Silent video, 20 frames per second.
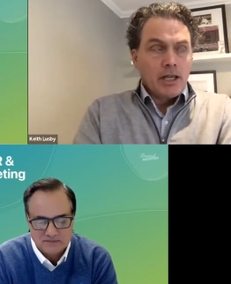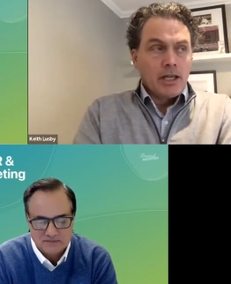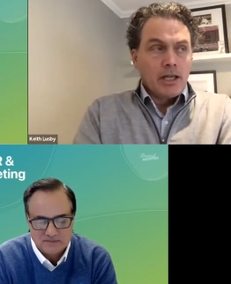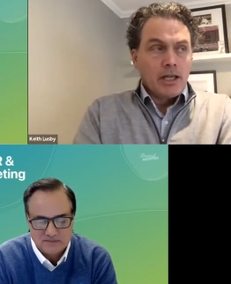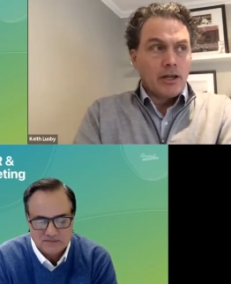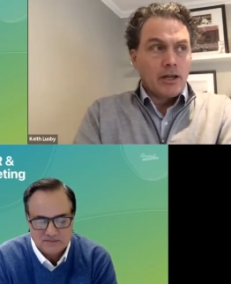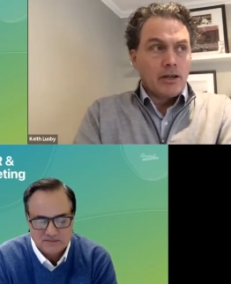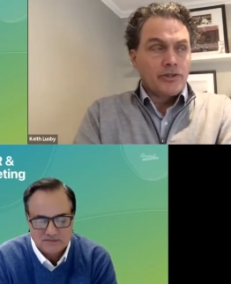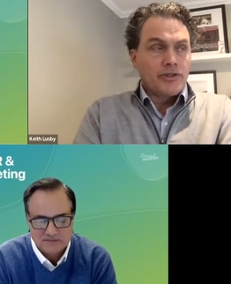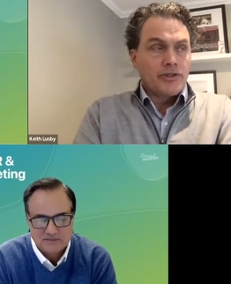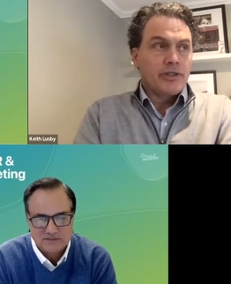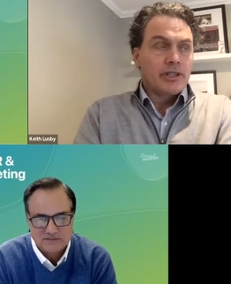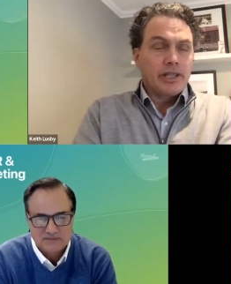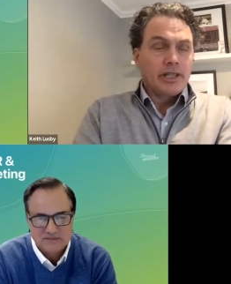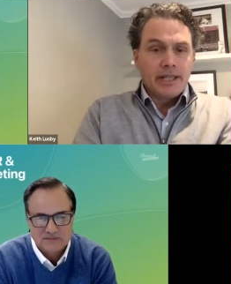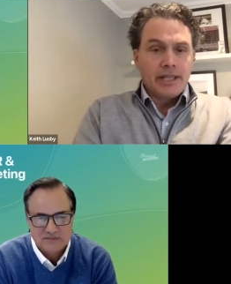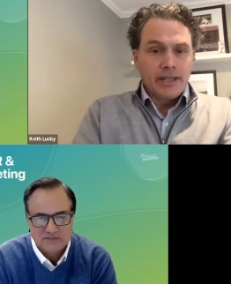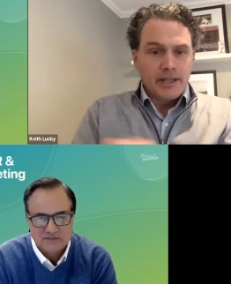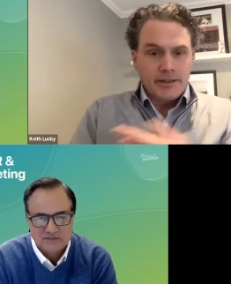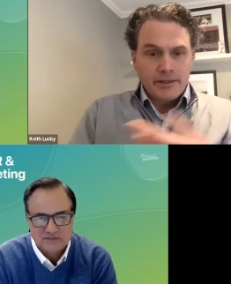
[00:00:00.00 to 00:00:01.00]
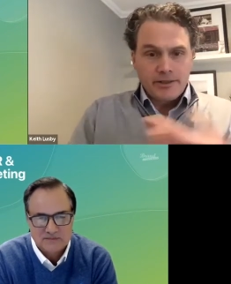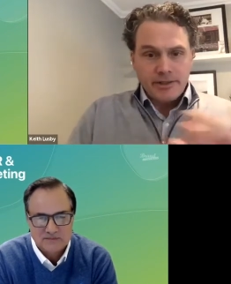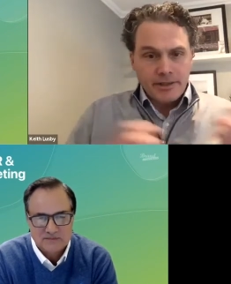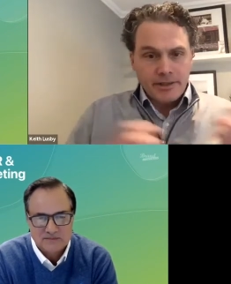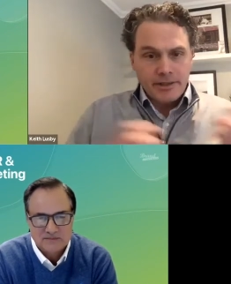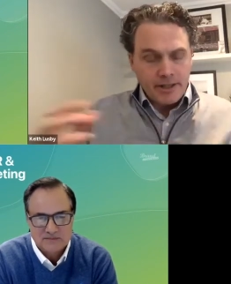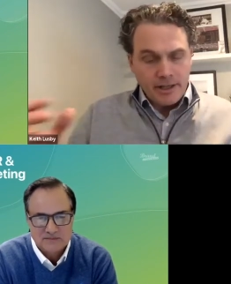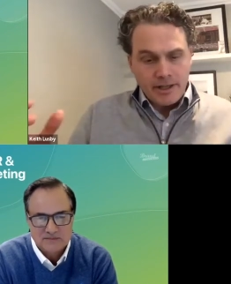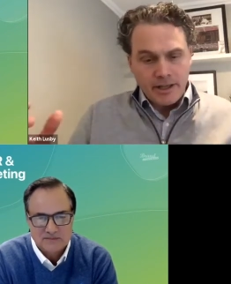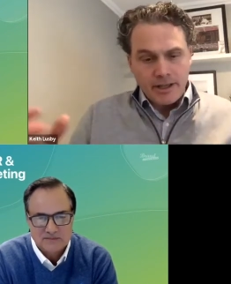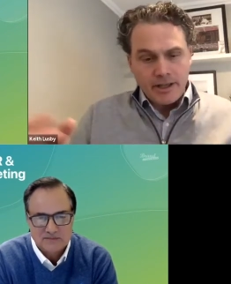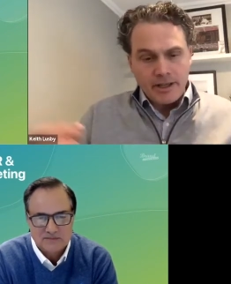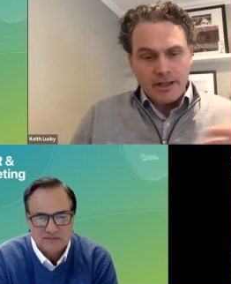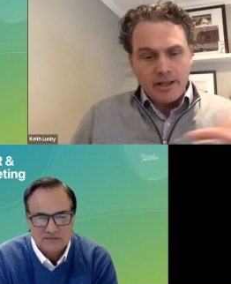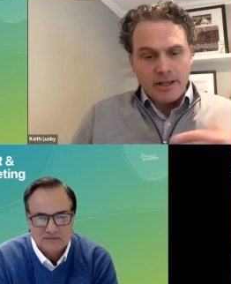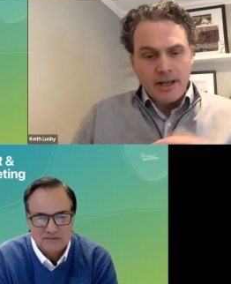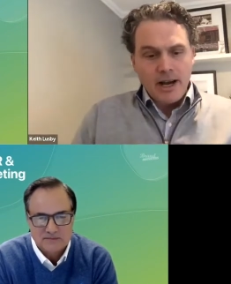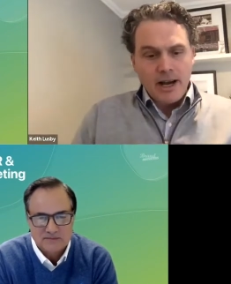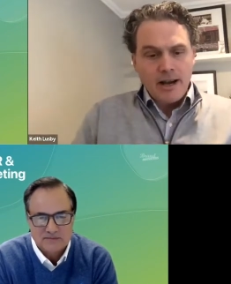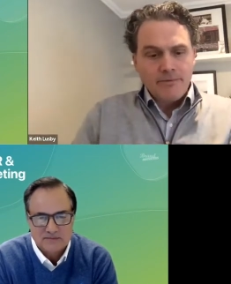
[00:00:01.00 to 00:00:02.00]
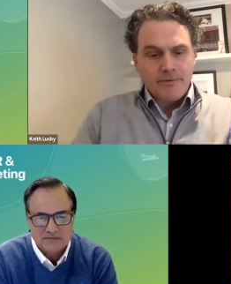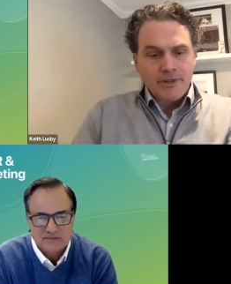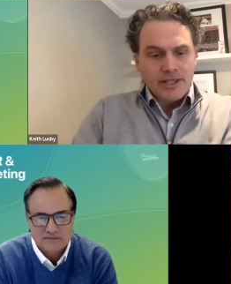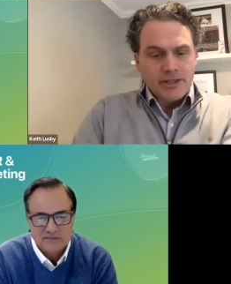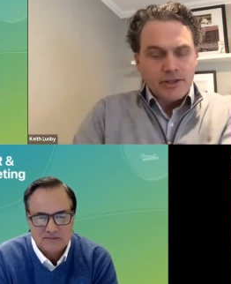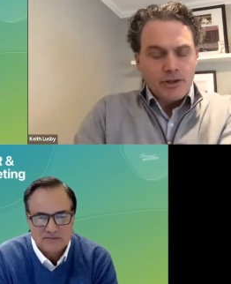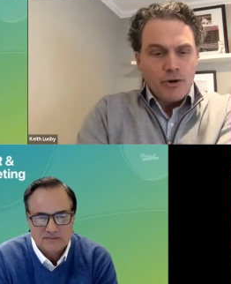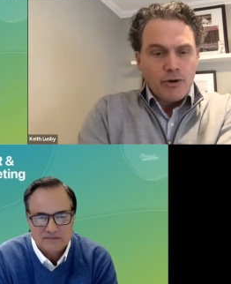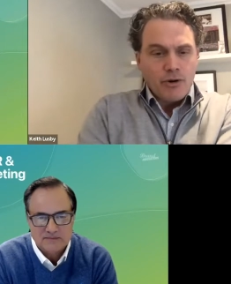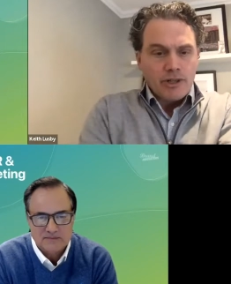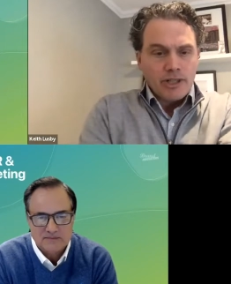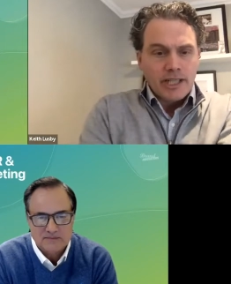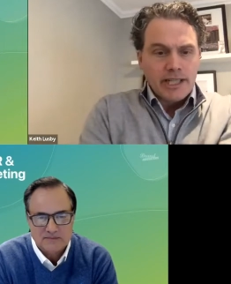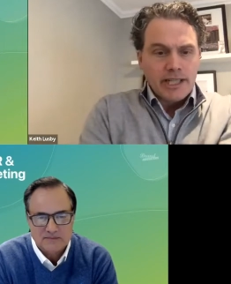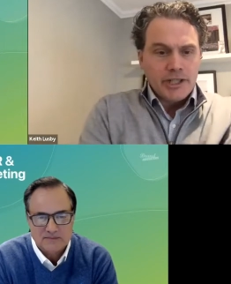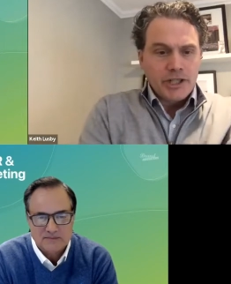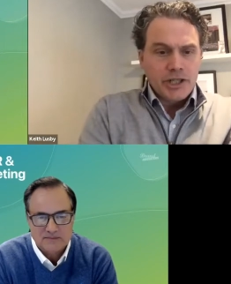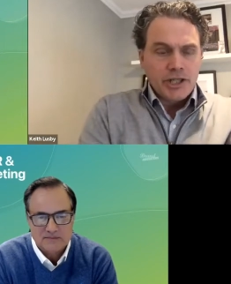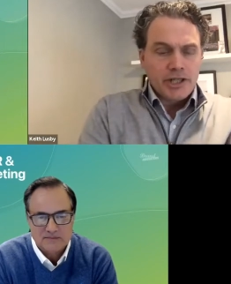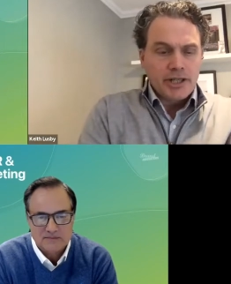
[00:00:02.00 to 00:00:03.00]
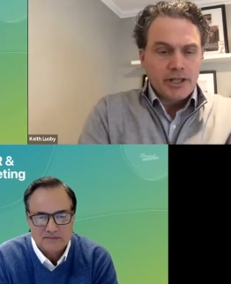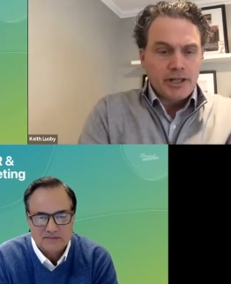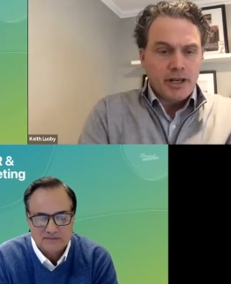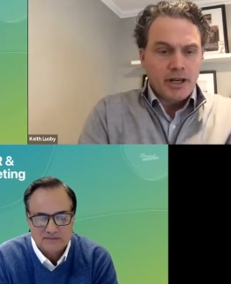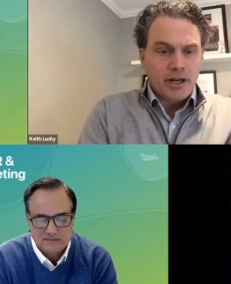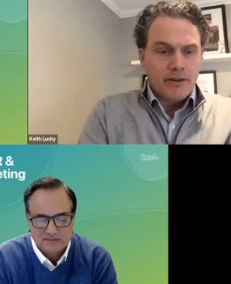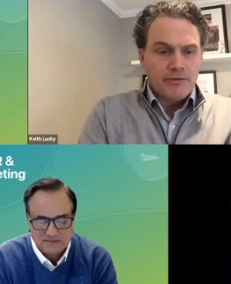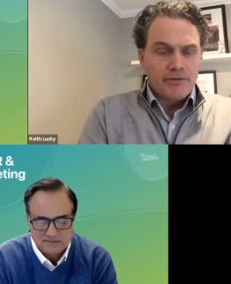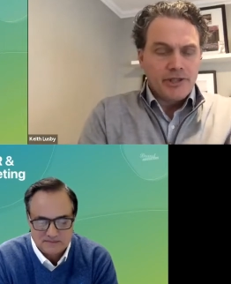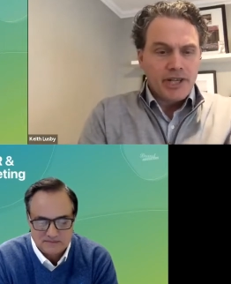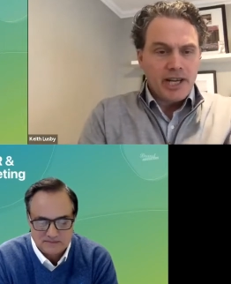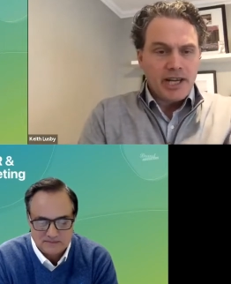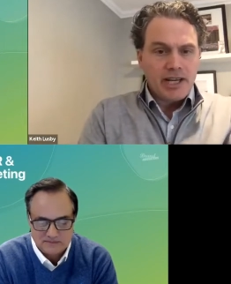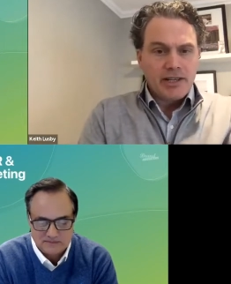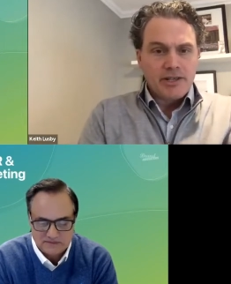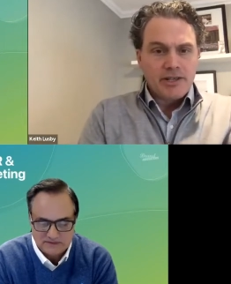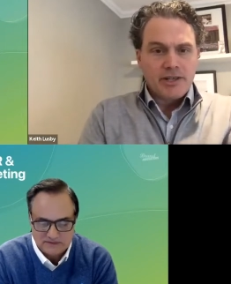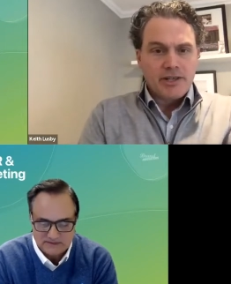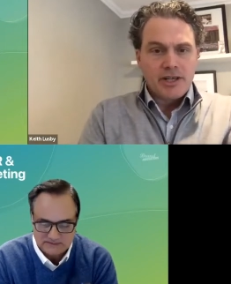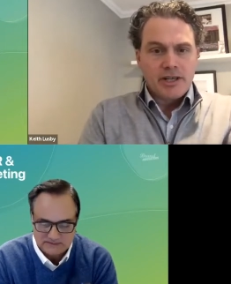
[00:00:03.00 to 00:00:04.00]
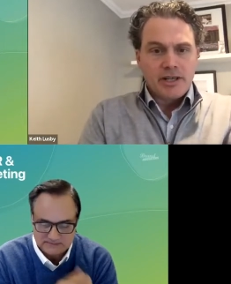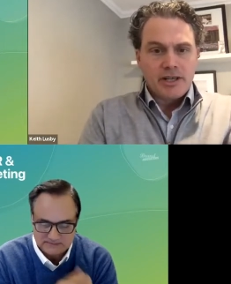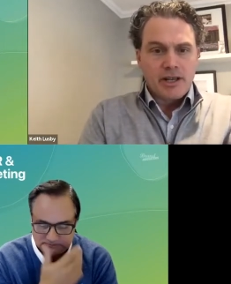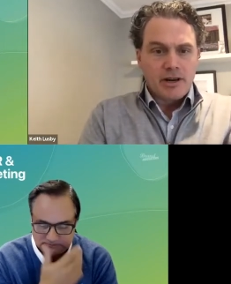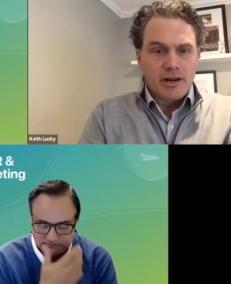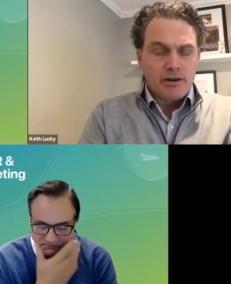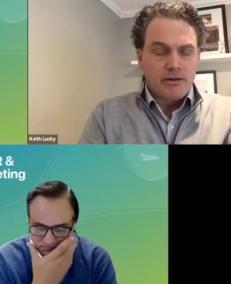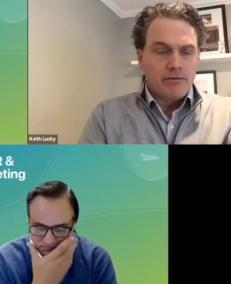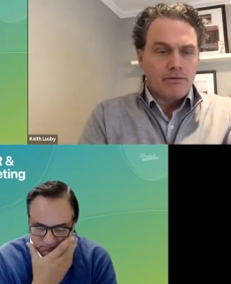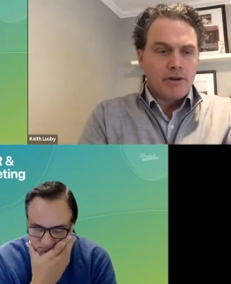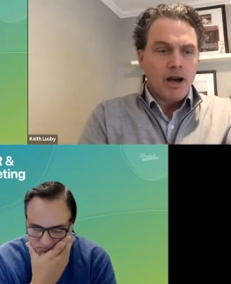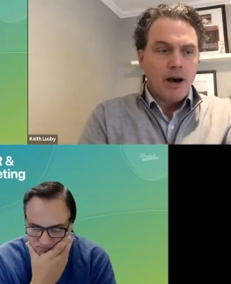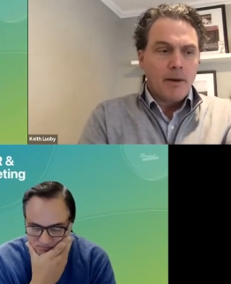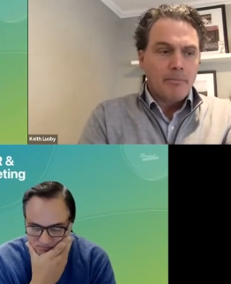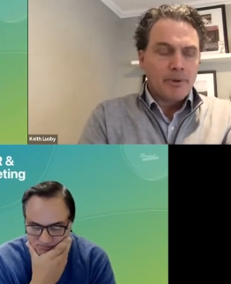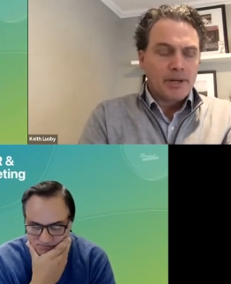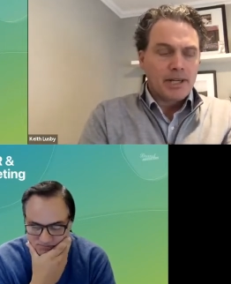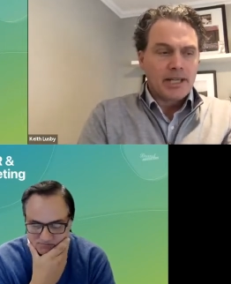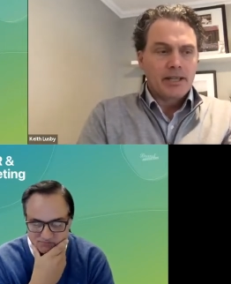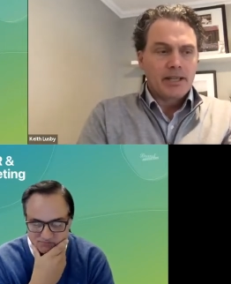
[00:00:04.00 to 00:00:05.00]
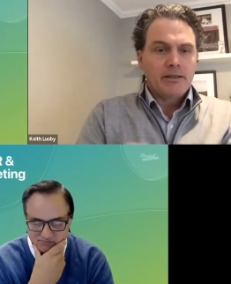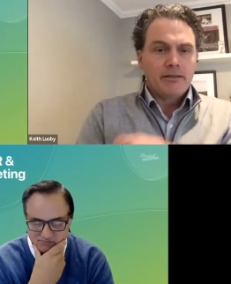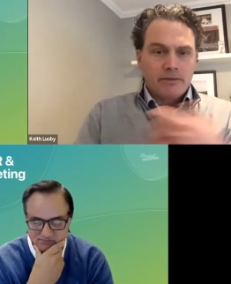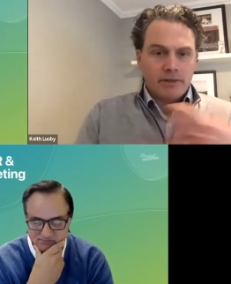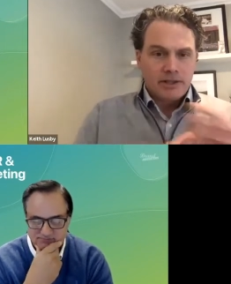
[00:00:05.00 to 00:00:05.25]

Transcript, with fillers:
Speaker 1: you know, certainly there's a, an obvious correlation of change in, you know, company,